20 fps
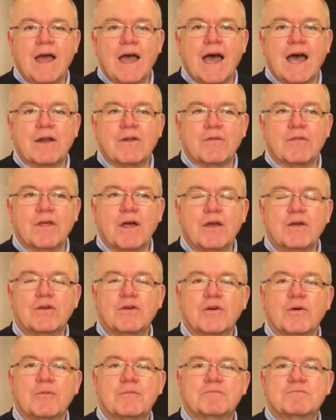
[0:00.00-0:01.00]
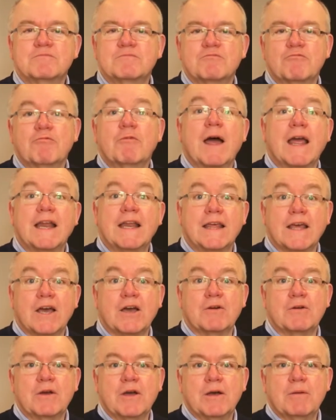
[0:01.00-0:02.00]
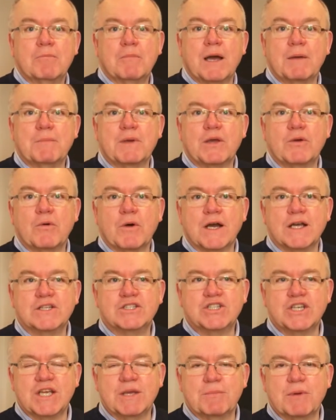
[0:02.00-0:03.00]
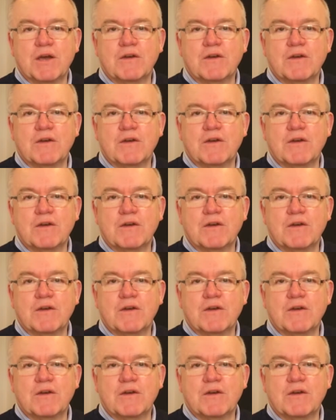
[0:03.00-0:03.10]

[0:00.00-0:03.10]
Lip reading: And although your radio might be quite cheap,